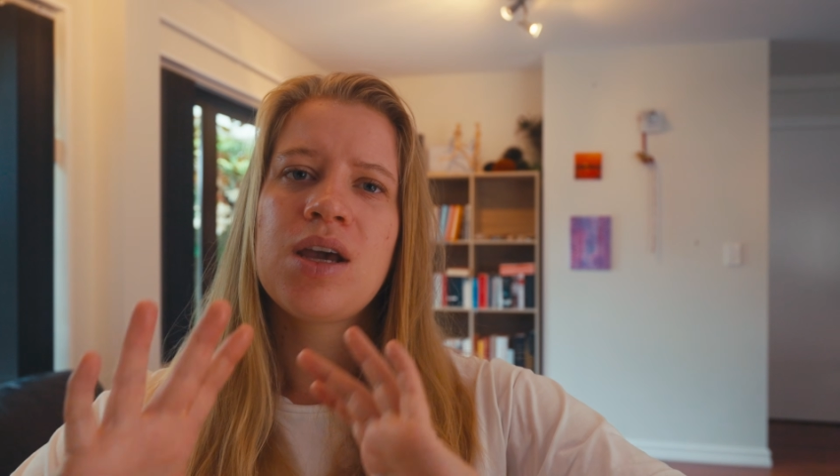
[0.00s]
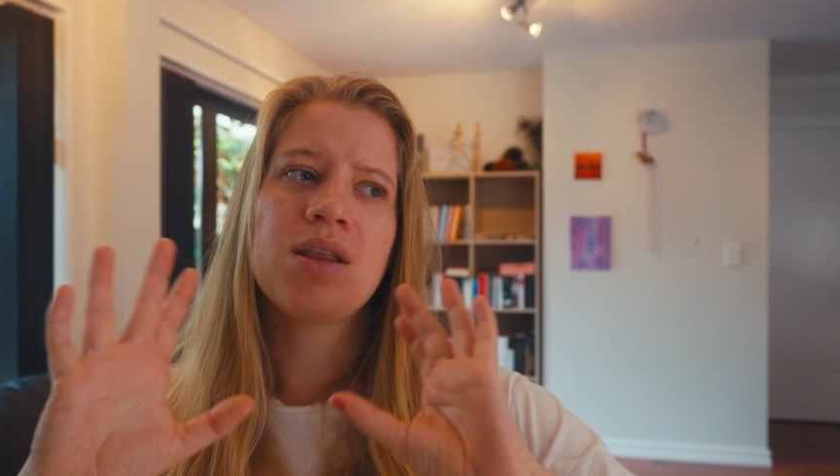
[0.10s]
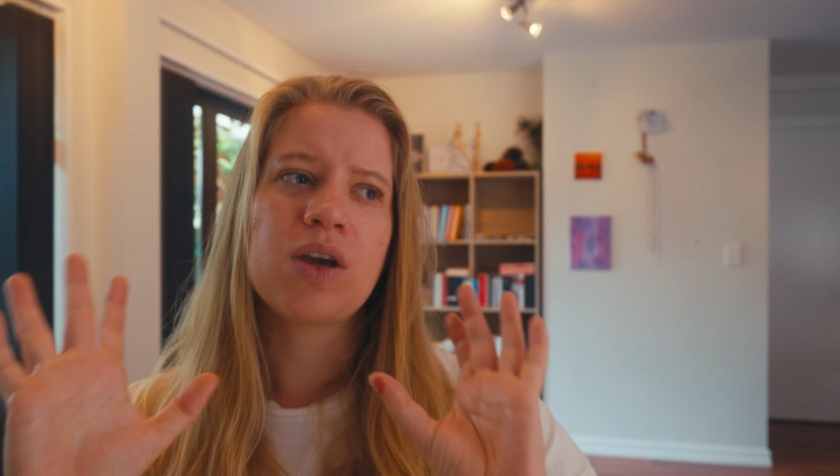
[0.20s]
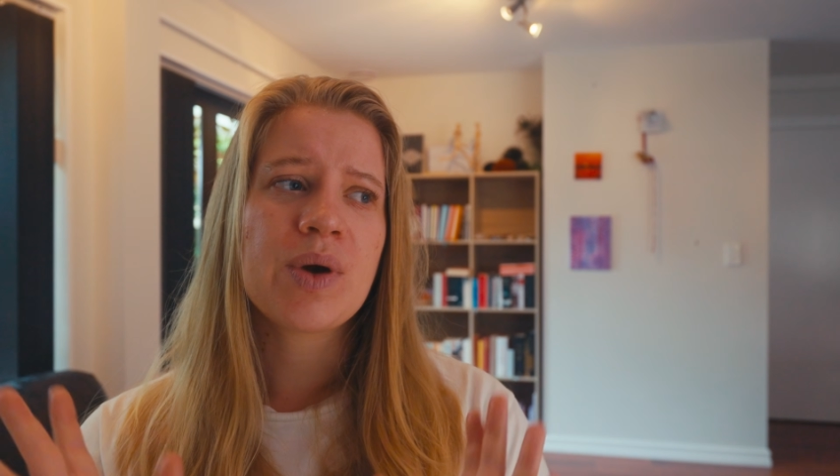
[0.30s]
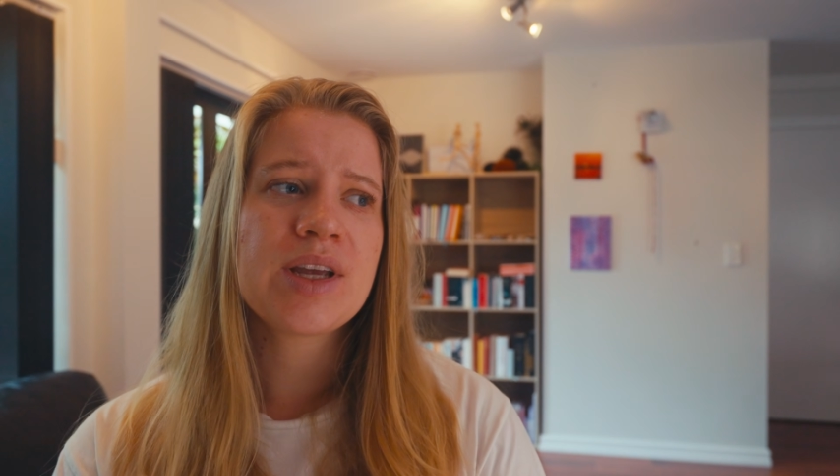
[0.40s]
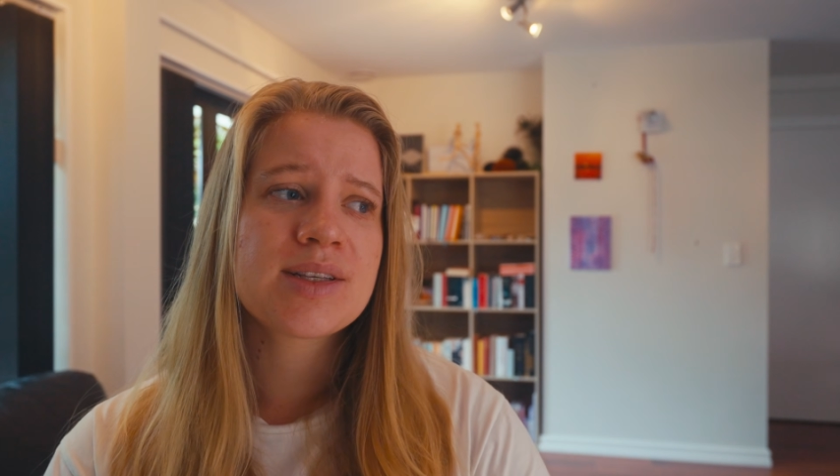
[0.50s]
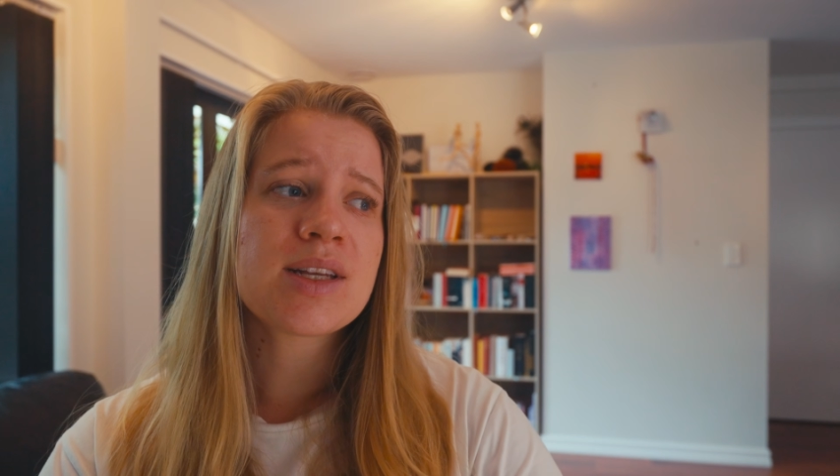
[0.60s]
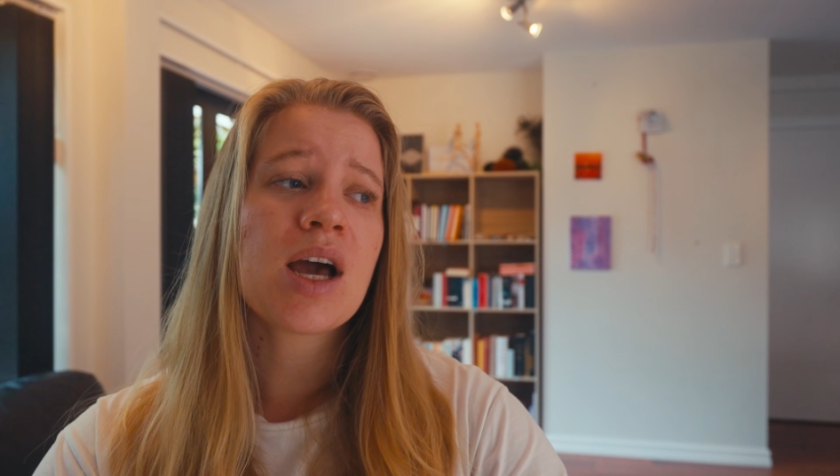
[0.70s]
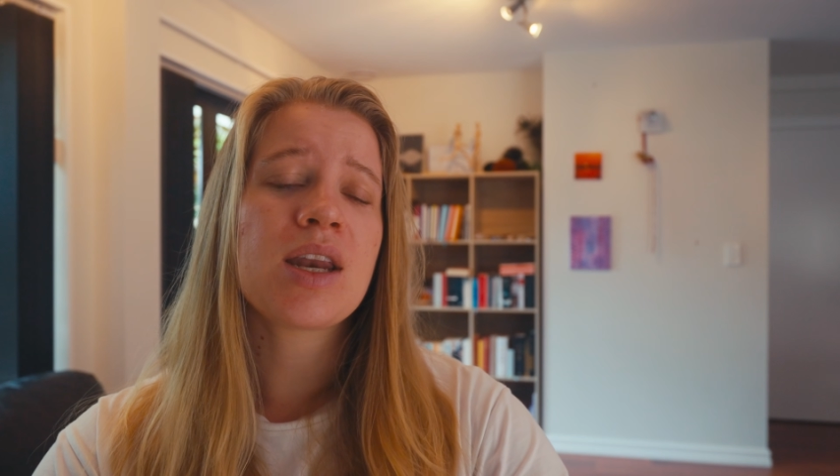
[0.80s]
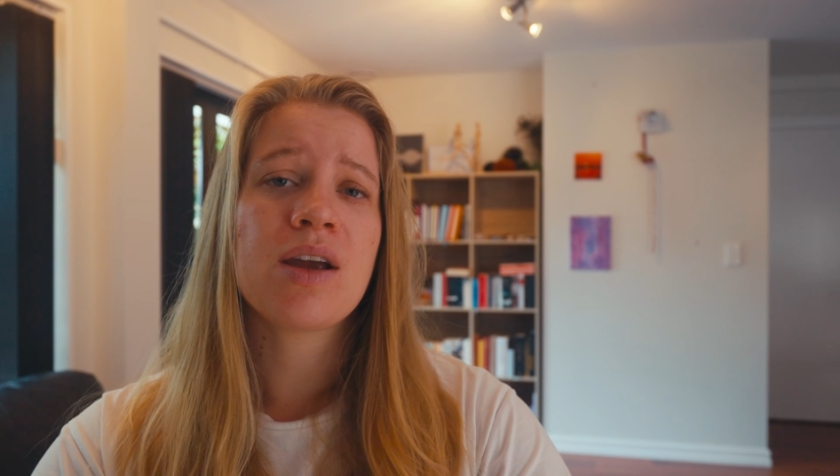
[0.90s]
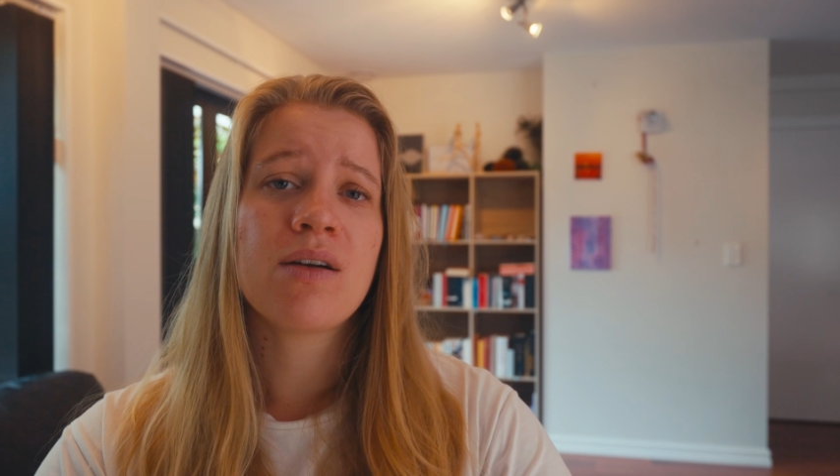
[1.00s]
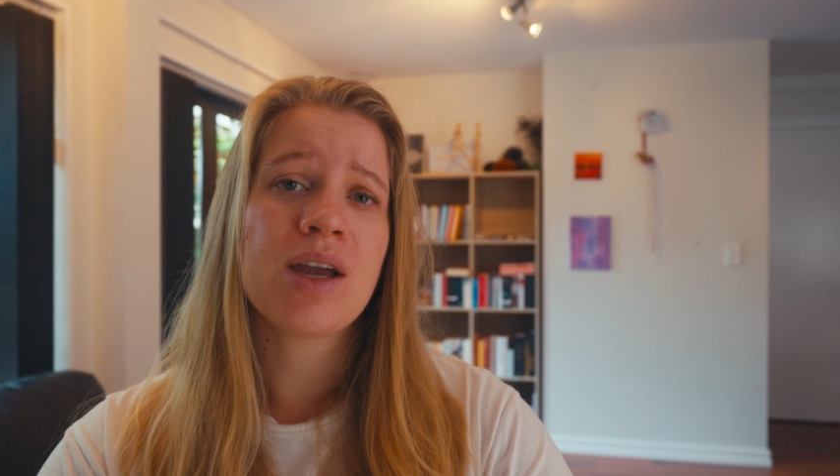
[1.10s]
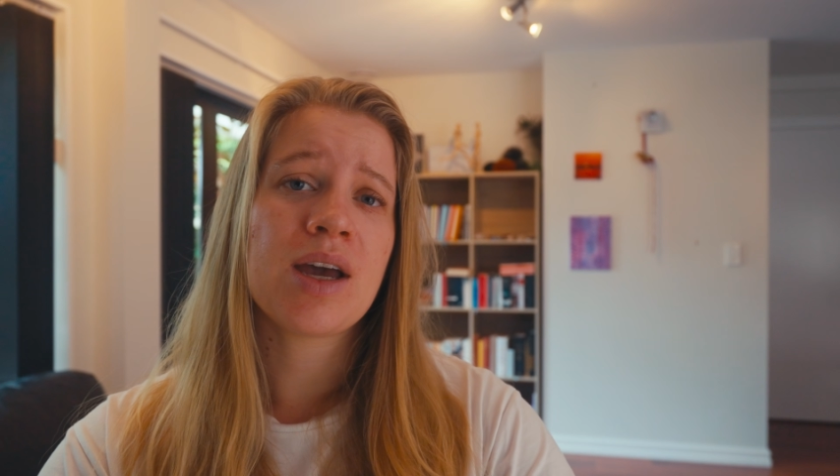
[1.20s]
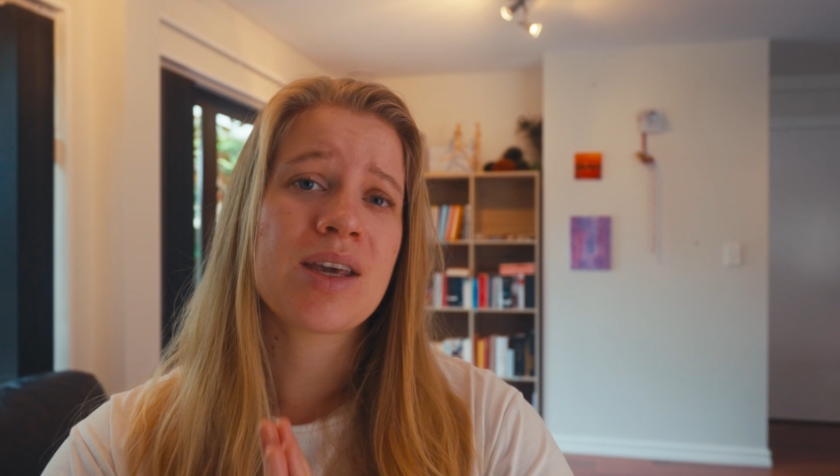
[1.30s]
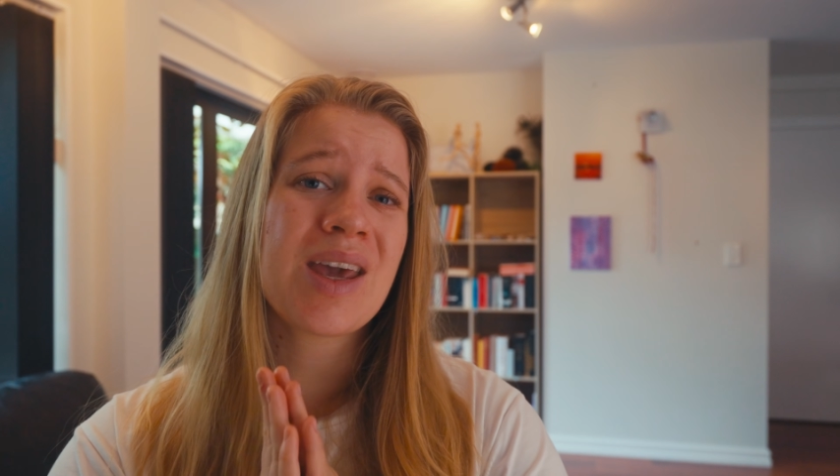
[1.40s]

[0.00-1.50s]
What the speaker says: the Queenstown area